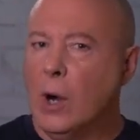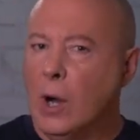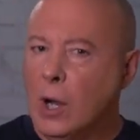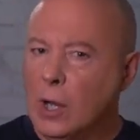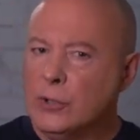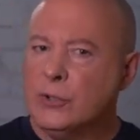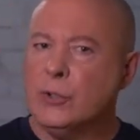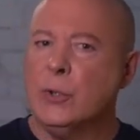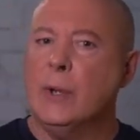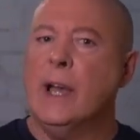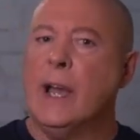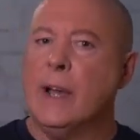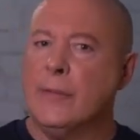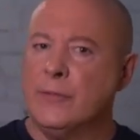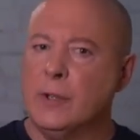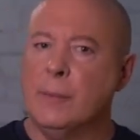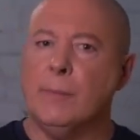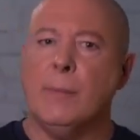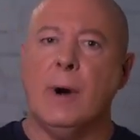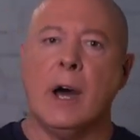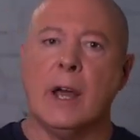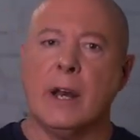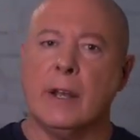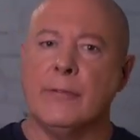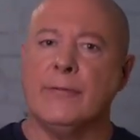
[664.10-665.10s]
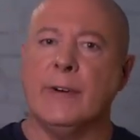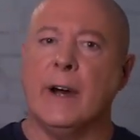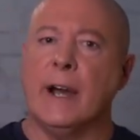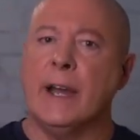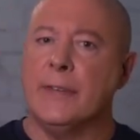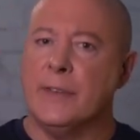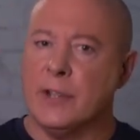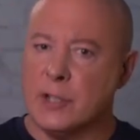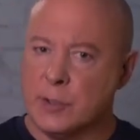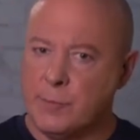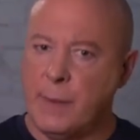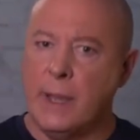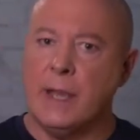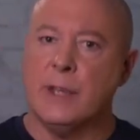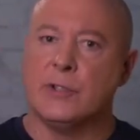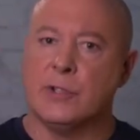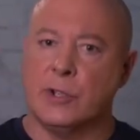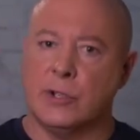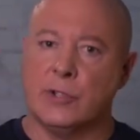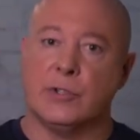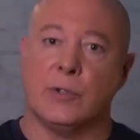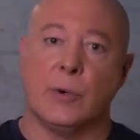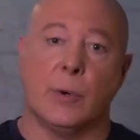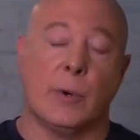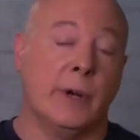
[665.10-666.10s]
also have to modify this
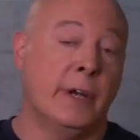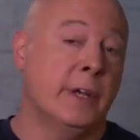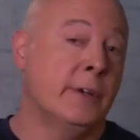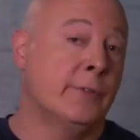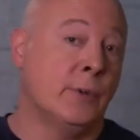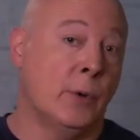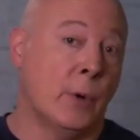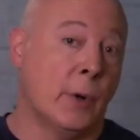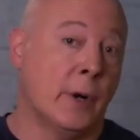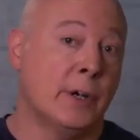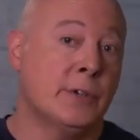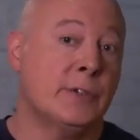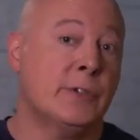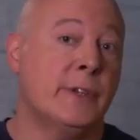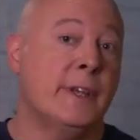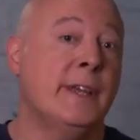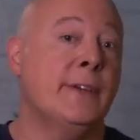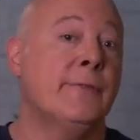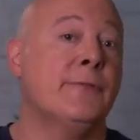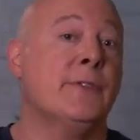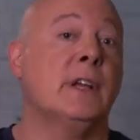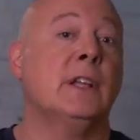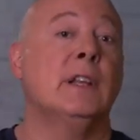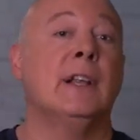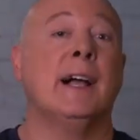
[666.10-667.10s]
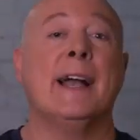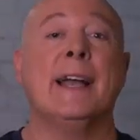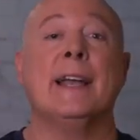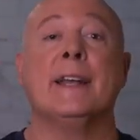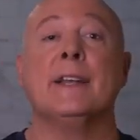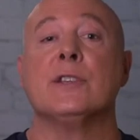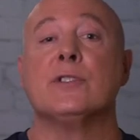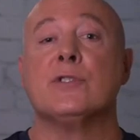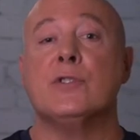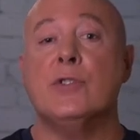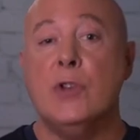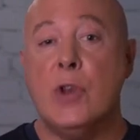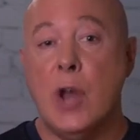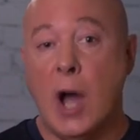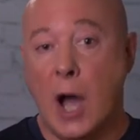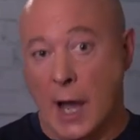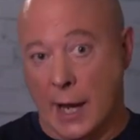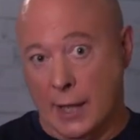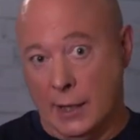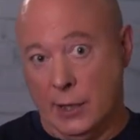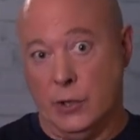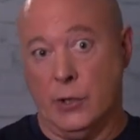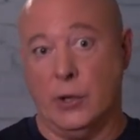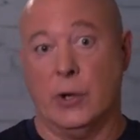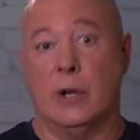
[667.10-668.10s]
basic story, of course, if the client is
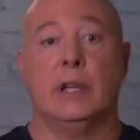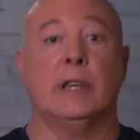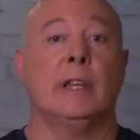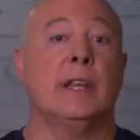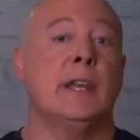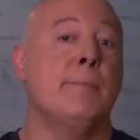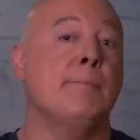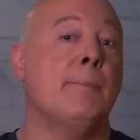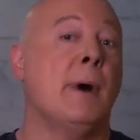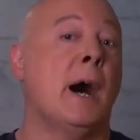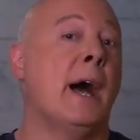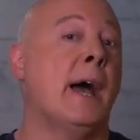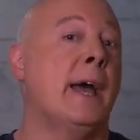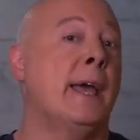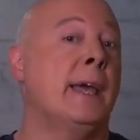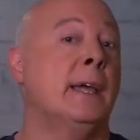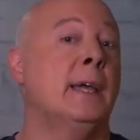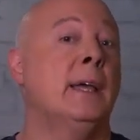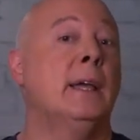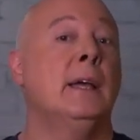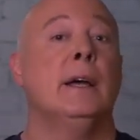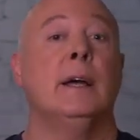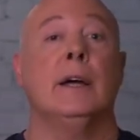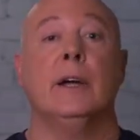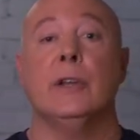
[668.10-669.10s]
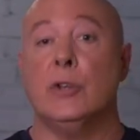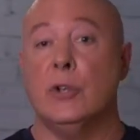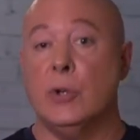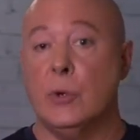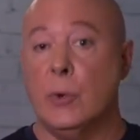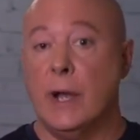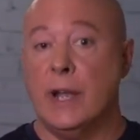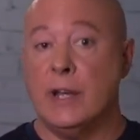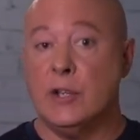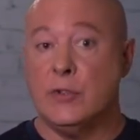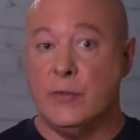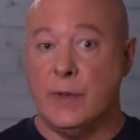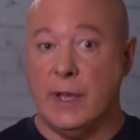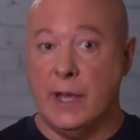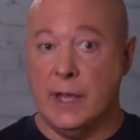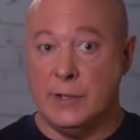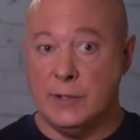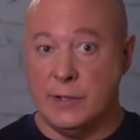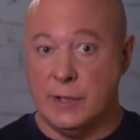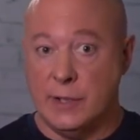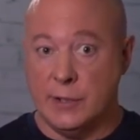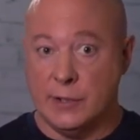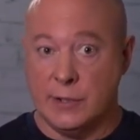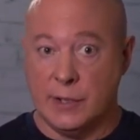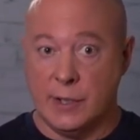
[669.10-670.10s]
not currently buying a new
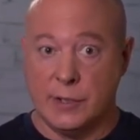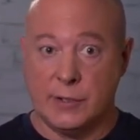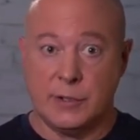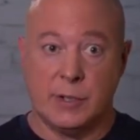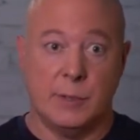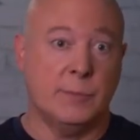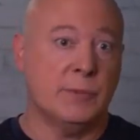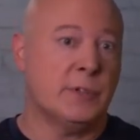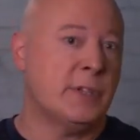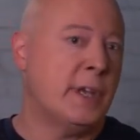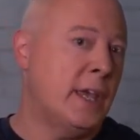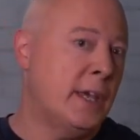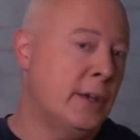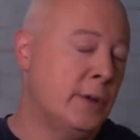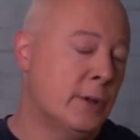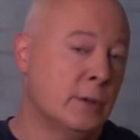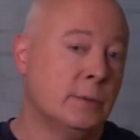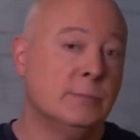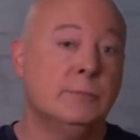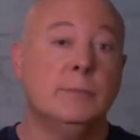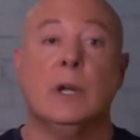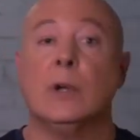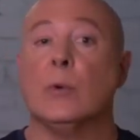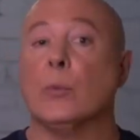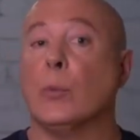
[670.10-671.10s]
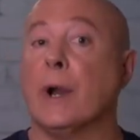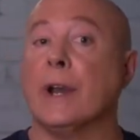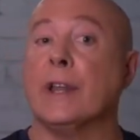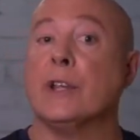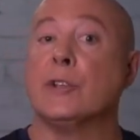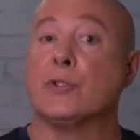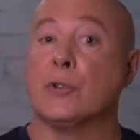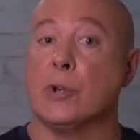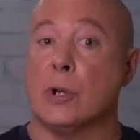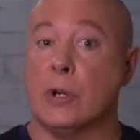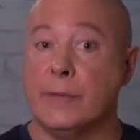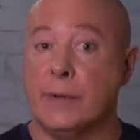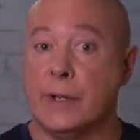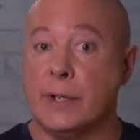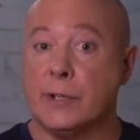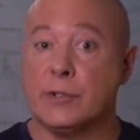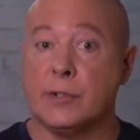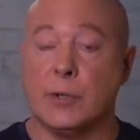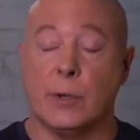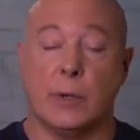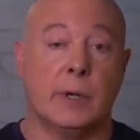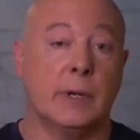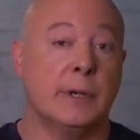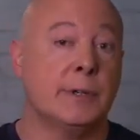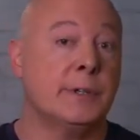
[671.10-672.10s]
HVAC system. Say you're running service
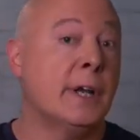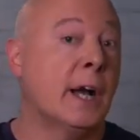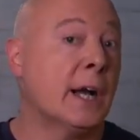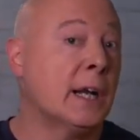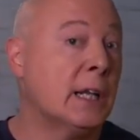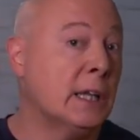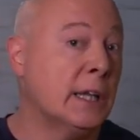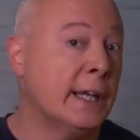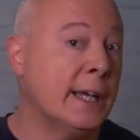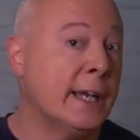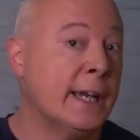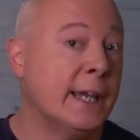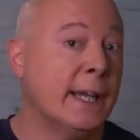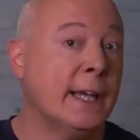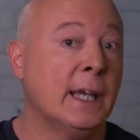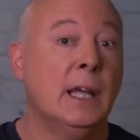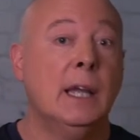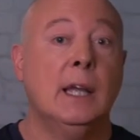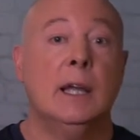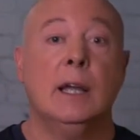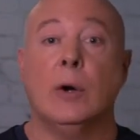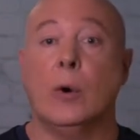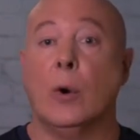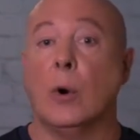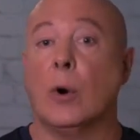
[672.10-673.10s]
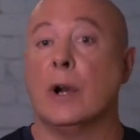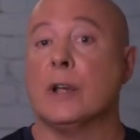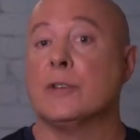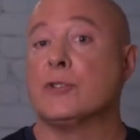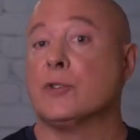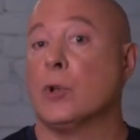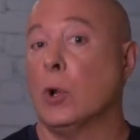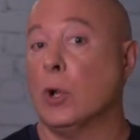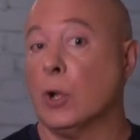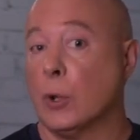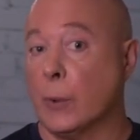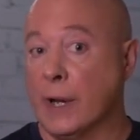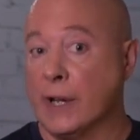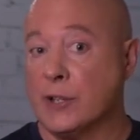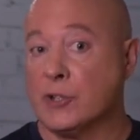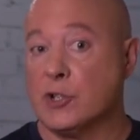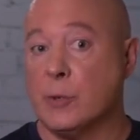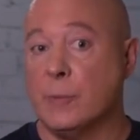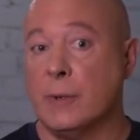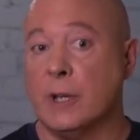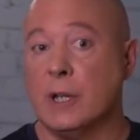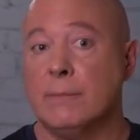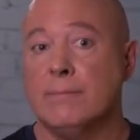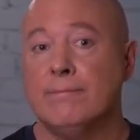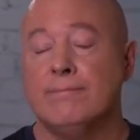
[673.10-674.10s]
or duct cleaning or a solar
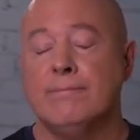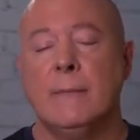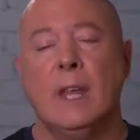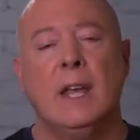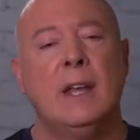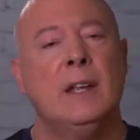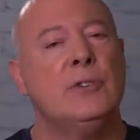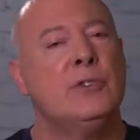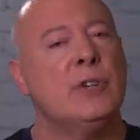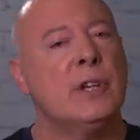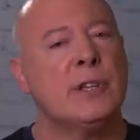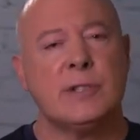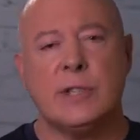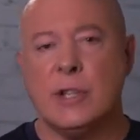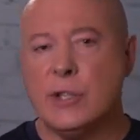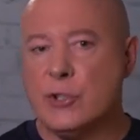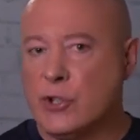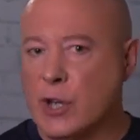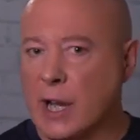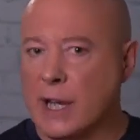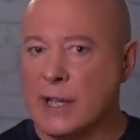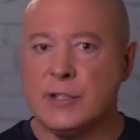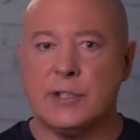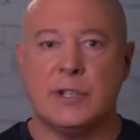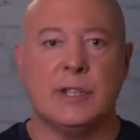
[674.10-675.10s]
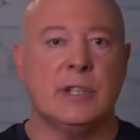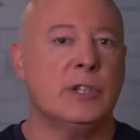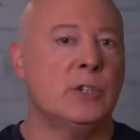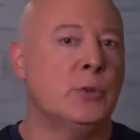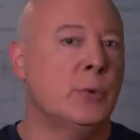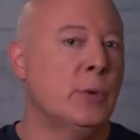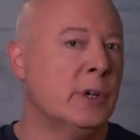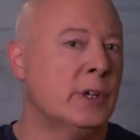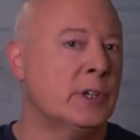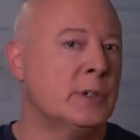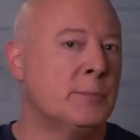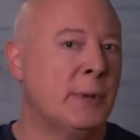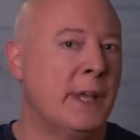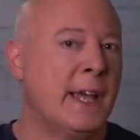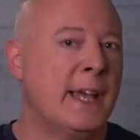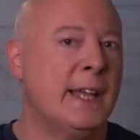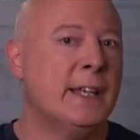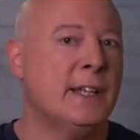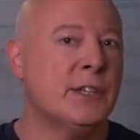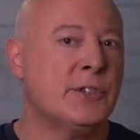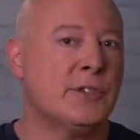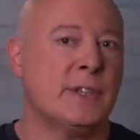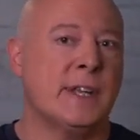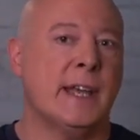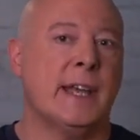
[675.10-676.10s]
estimate. Just adjust it to explain
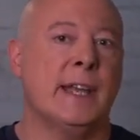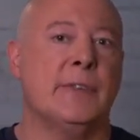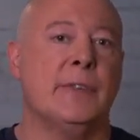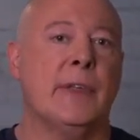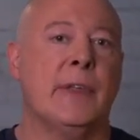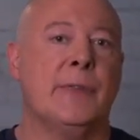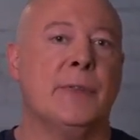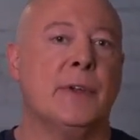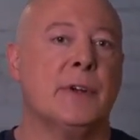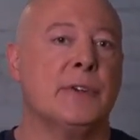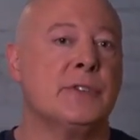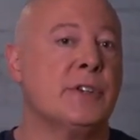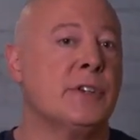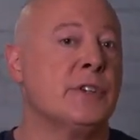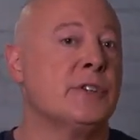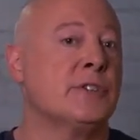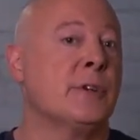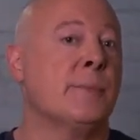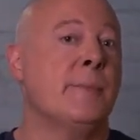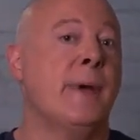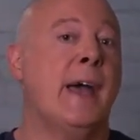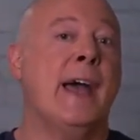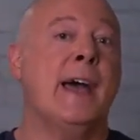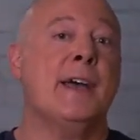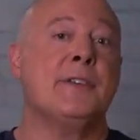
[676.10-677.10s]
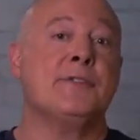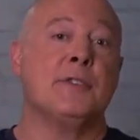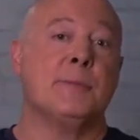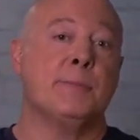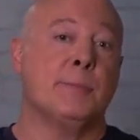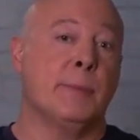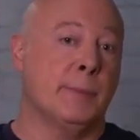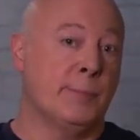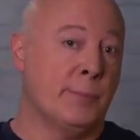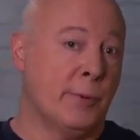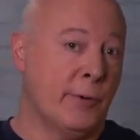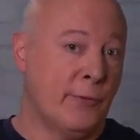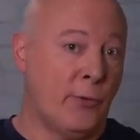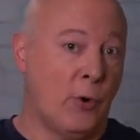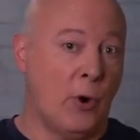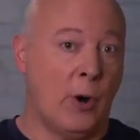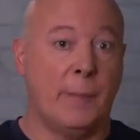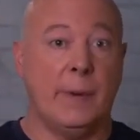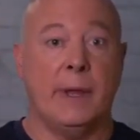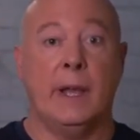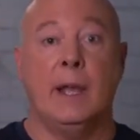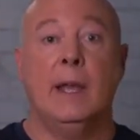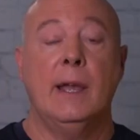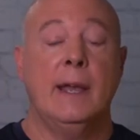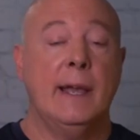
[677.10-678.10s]
instead that their system hasn't been
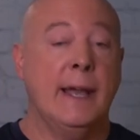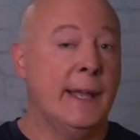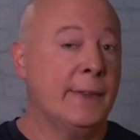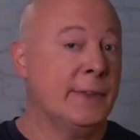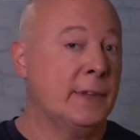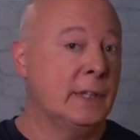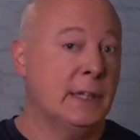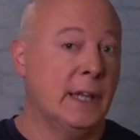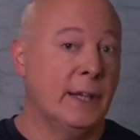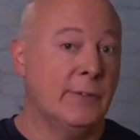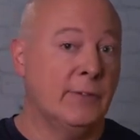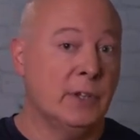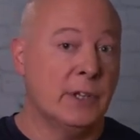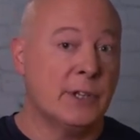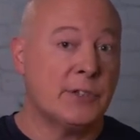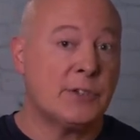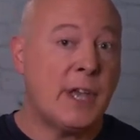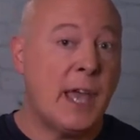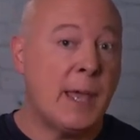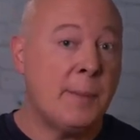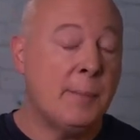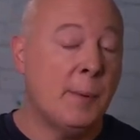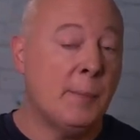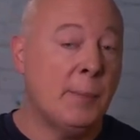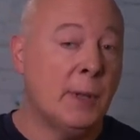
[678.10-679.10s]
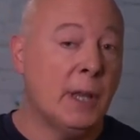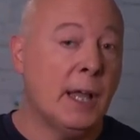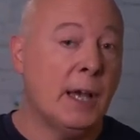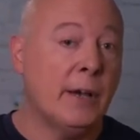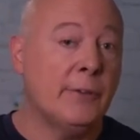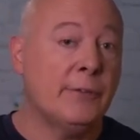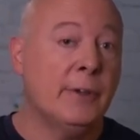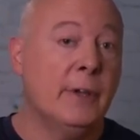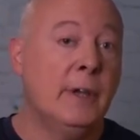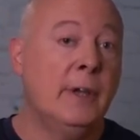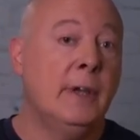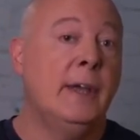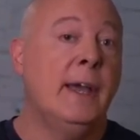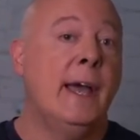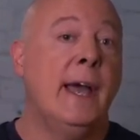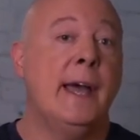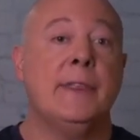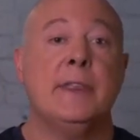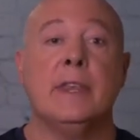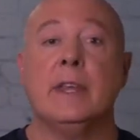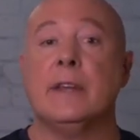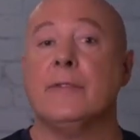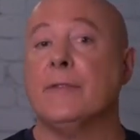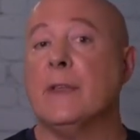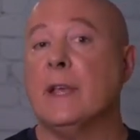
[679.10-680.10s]
performing at the level it's capable of,
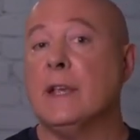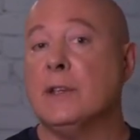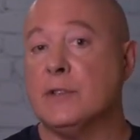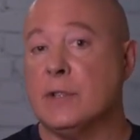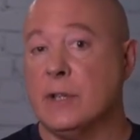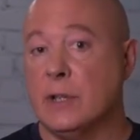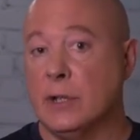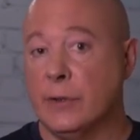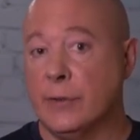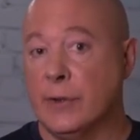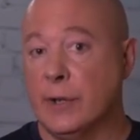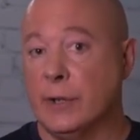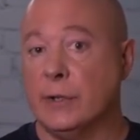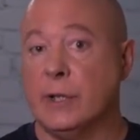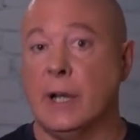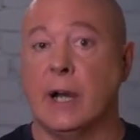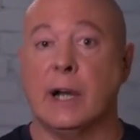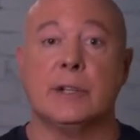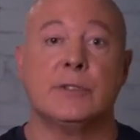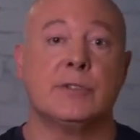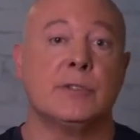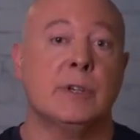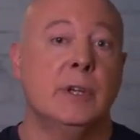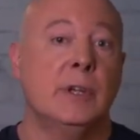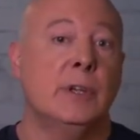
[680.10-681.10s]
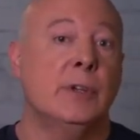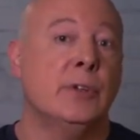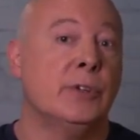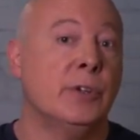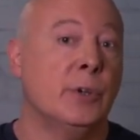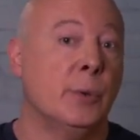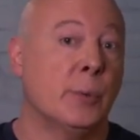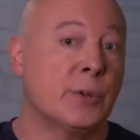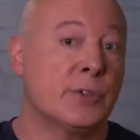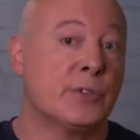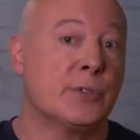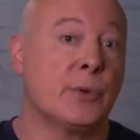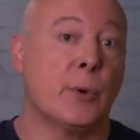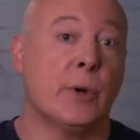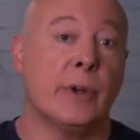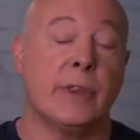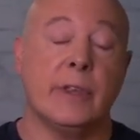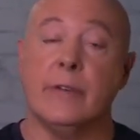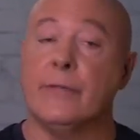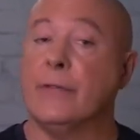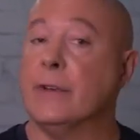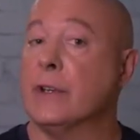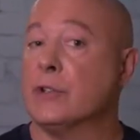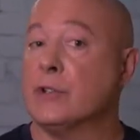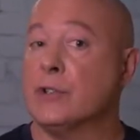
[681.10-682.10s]
and that if they seal their ducts, you'll restore the
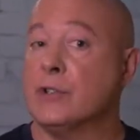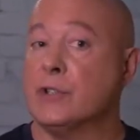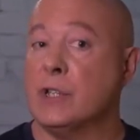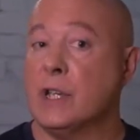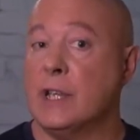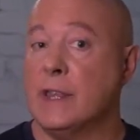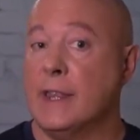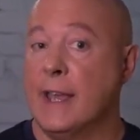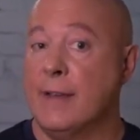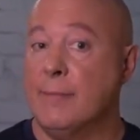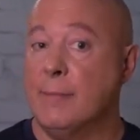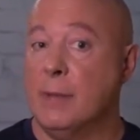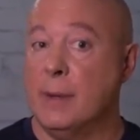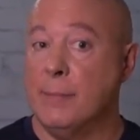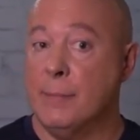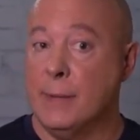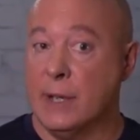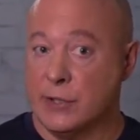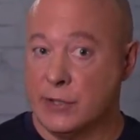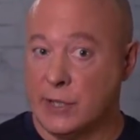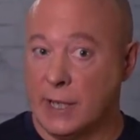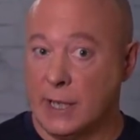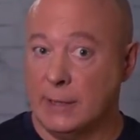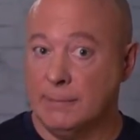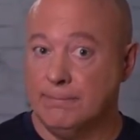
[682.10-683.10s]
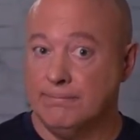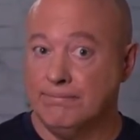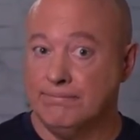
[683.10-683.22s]
efficiency they've been missing.